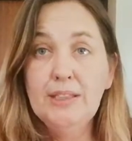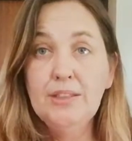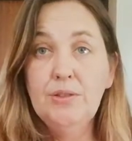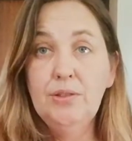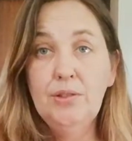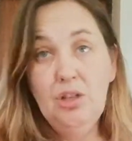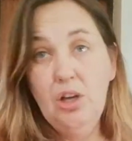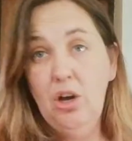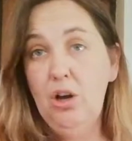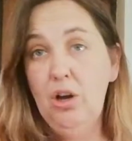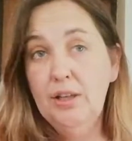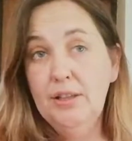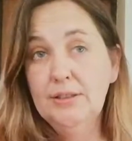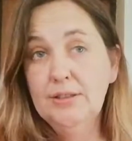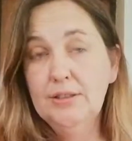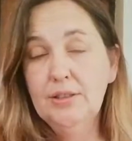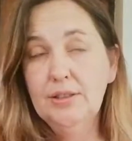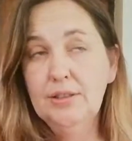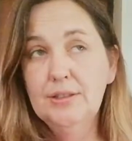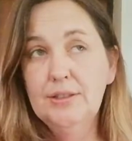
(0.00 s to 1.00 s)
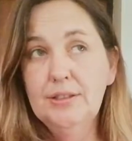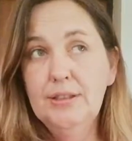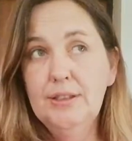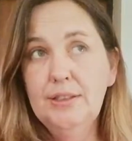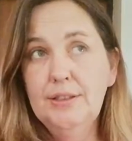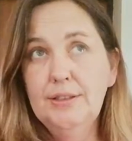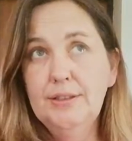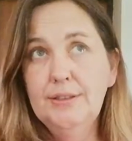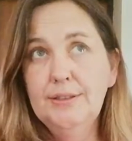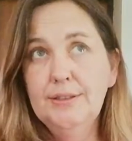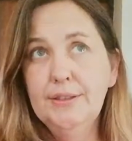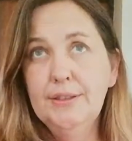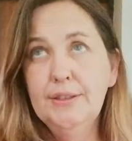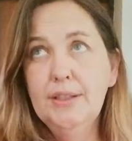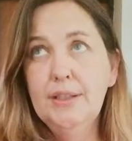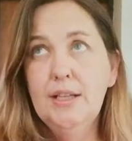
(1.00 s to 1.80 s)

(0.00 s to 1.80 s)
as yarn is concerned,